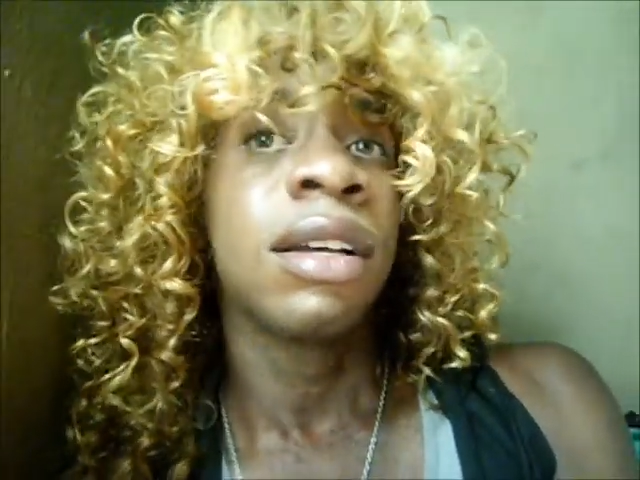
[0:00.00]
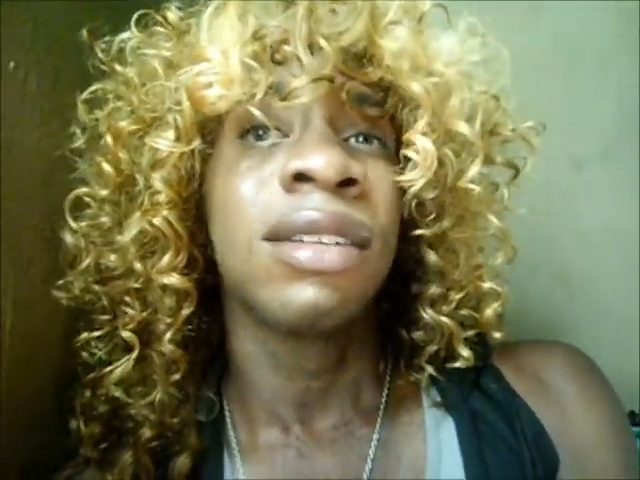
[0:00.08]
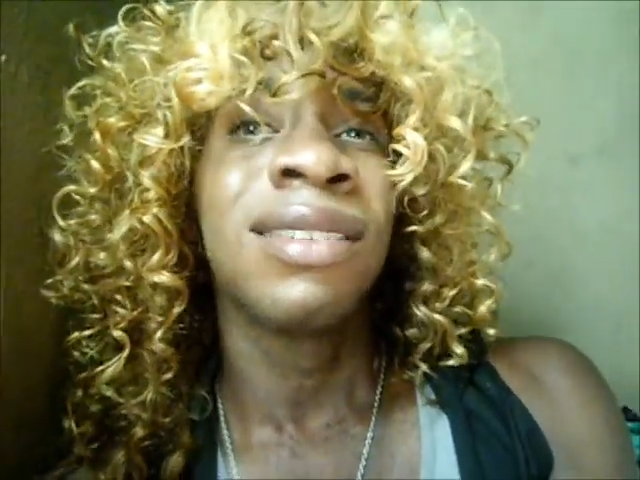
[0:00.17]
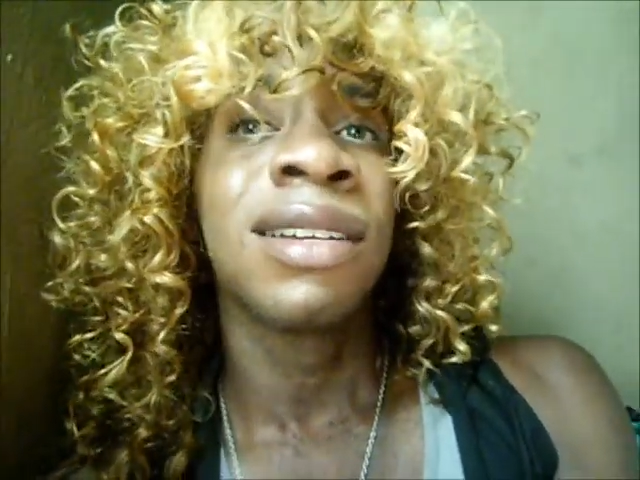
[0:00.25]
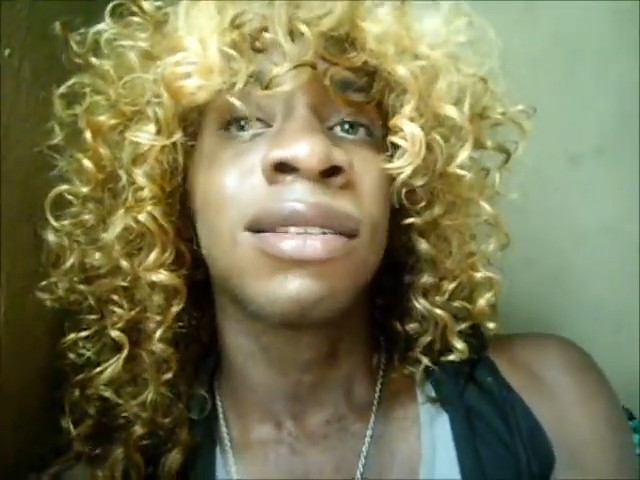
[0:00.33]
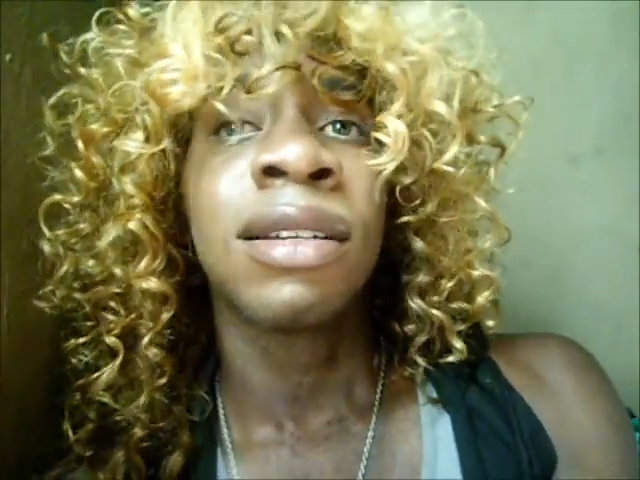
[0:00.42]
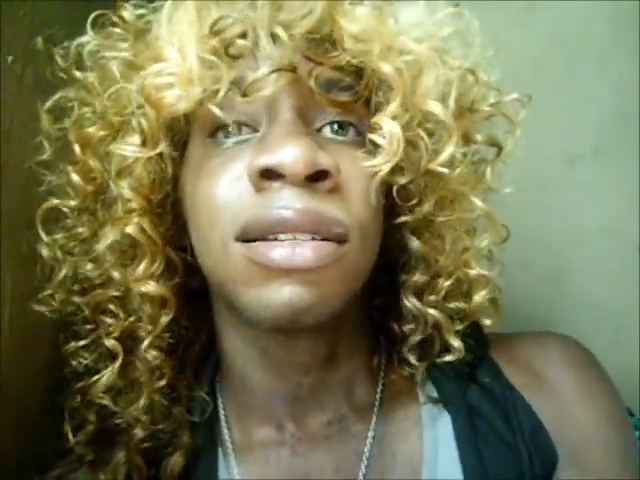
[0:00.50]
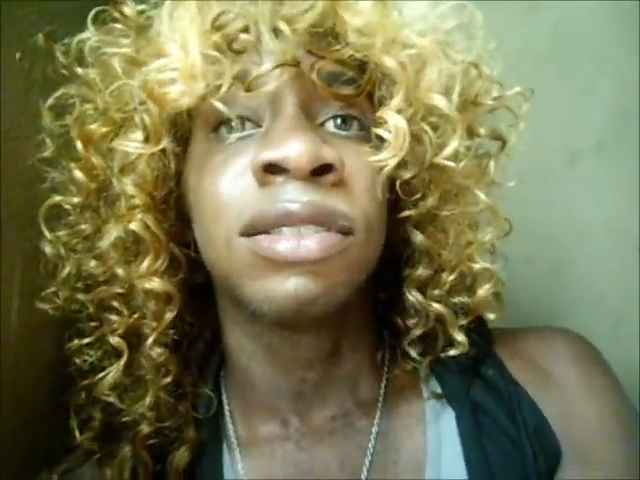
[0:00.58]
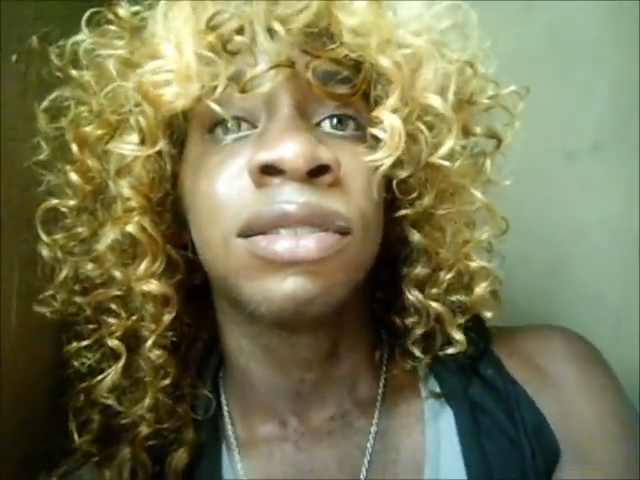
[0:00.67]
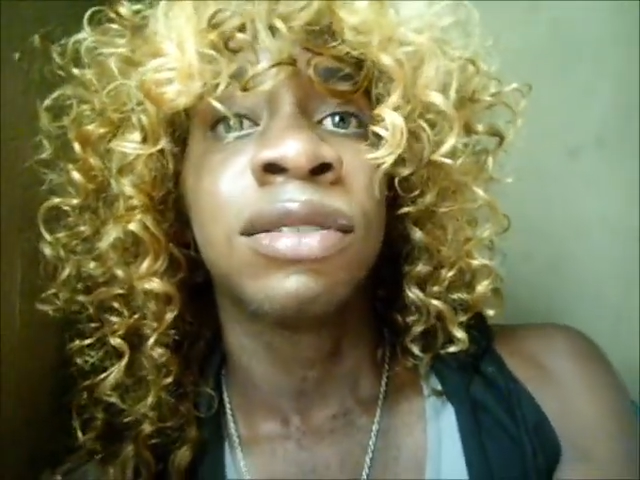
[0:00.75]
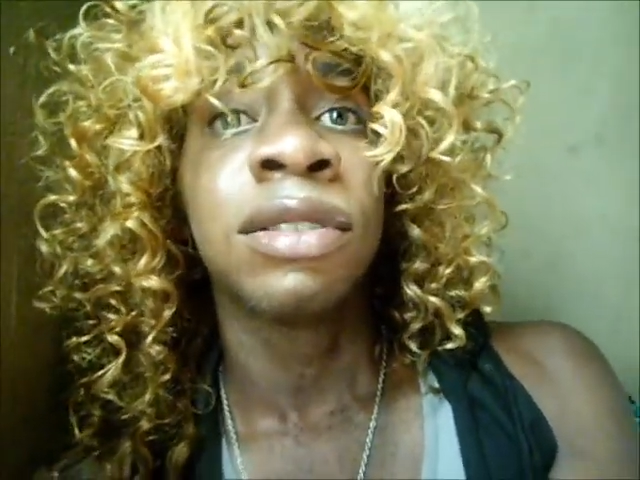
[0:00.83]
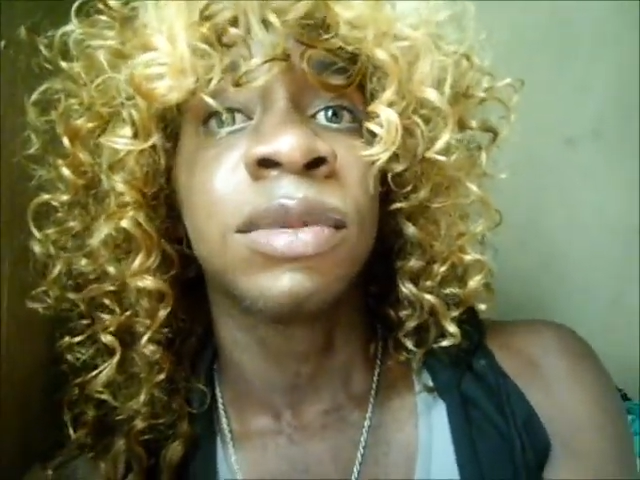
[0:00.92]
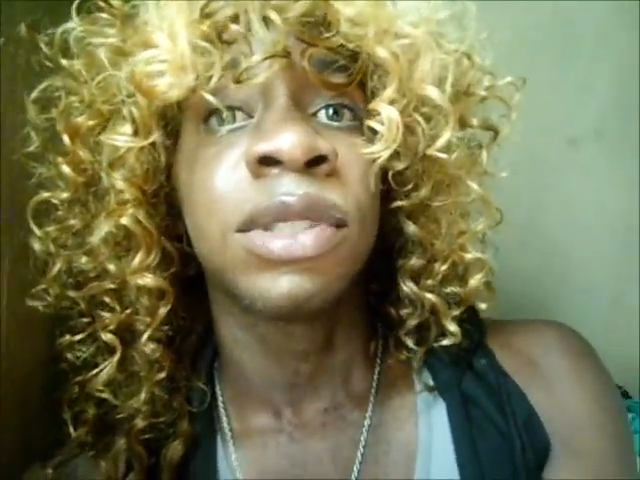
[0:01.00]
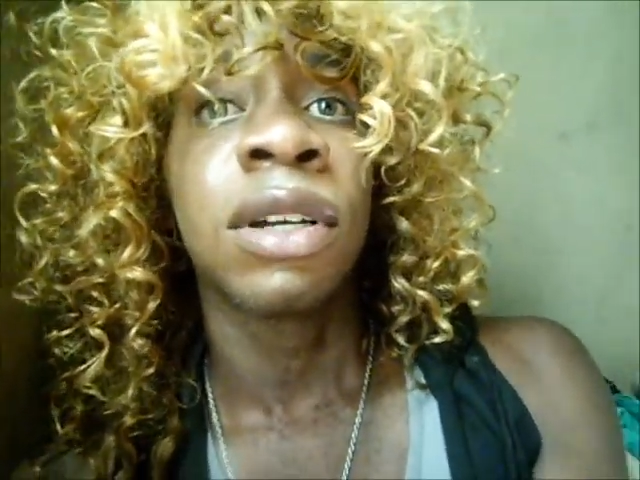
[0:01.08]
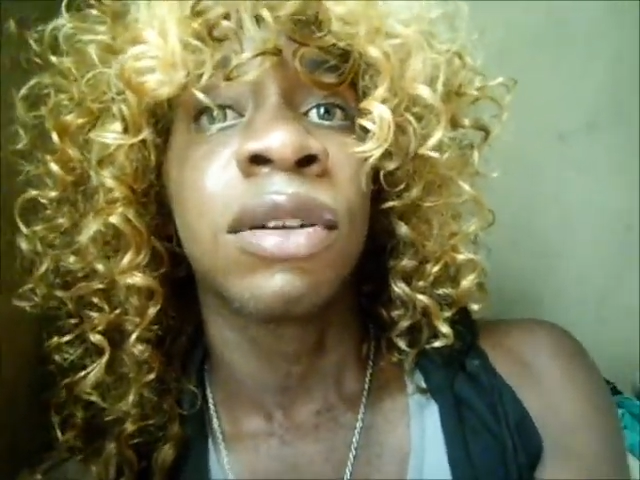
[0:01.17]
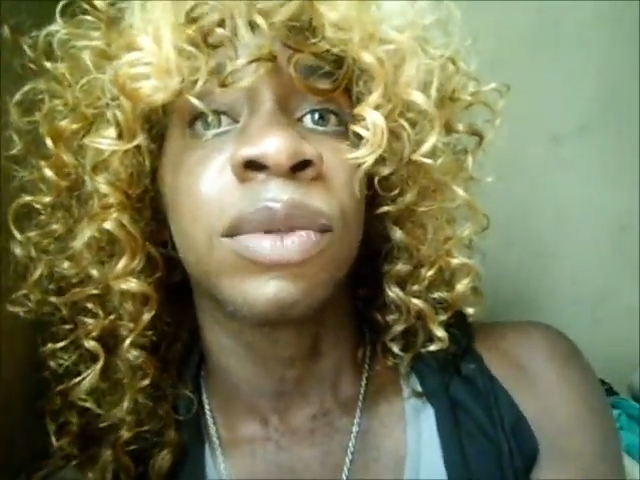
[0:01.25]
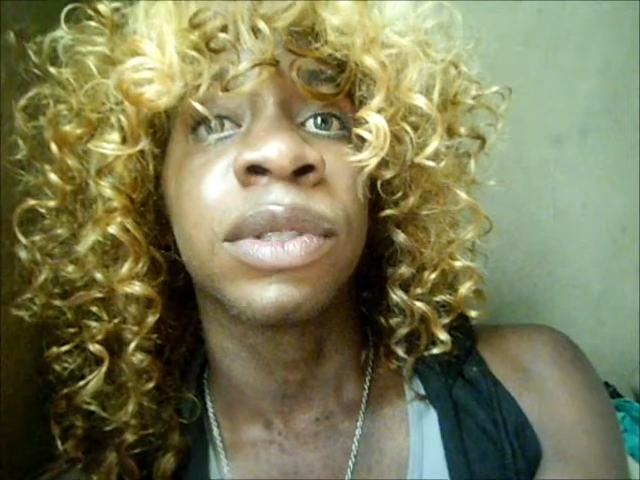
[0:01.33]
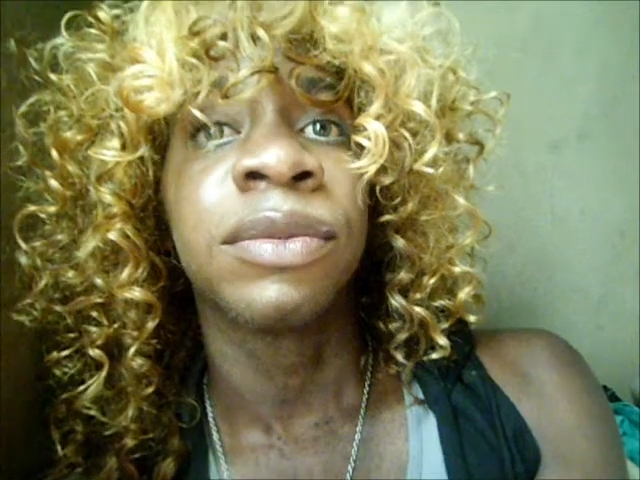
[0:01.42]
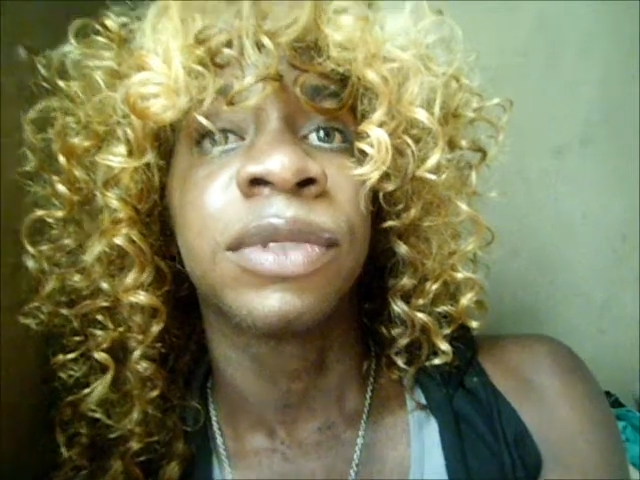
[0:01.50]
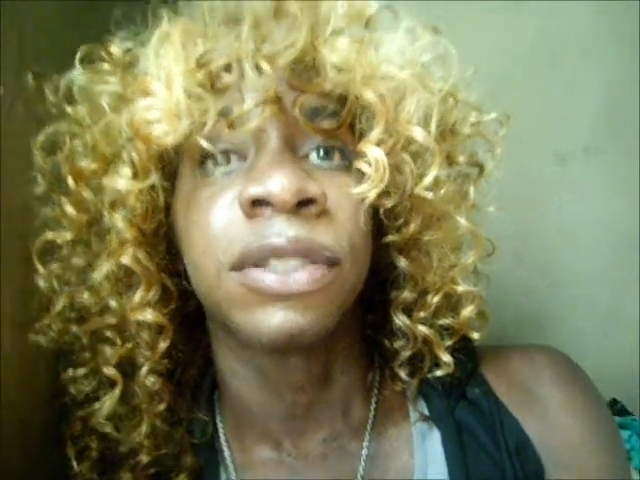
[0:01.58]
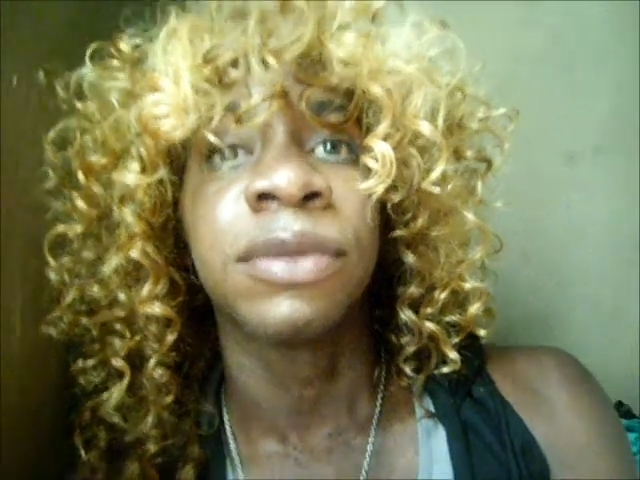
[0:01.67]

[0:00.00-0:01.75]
not a lot of YouTubers are real, so